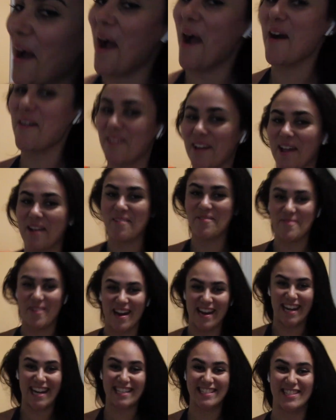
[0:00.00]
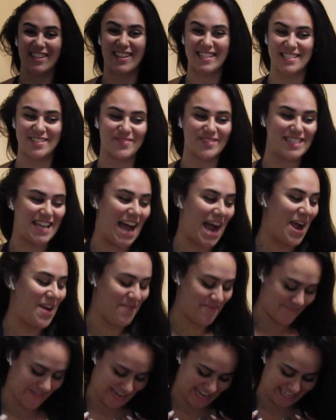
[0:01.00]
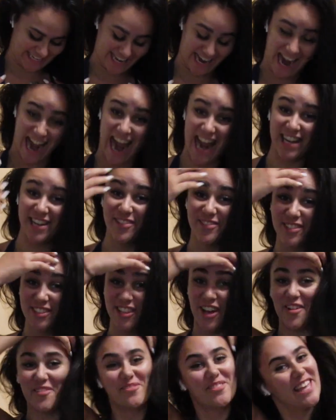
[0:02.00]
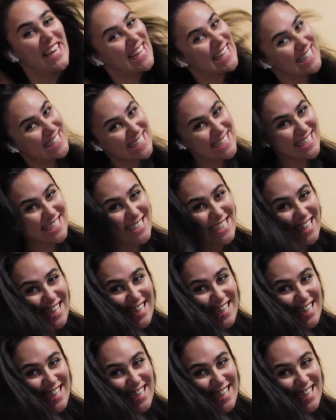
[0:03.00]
Okay, wait, it took some time, but I kind of love this.